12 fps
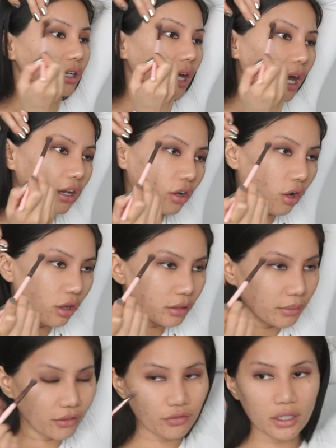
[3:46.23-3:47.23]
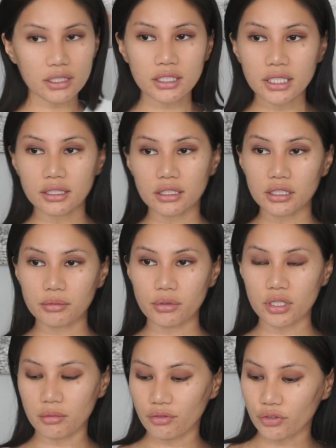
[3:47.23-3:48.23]
at all in my face because this is
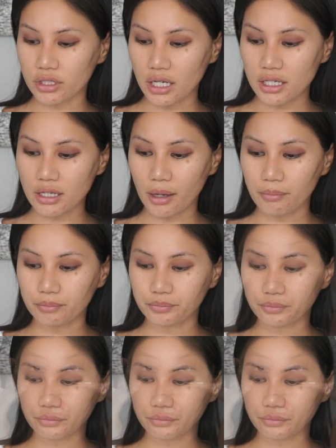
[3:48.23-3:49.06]
supposed to be for daytime.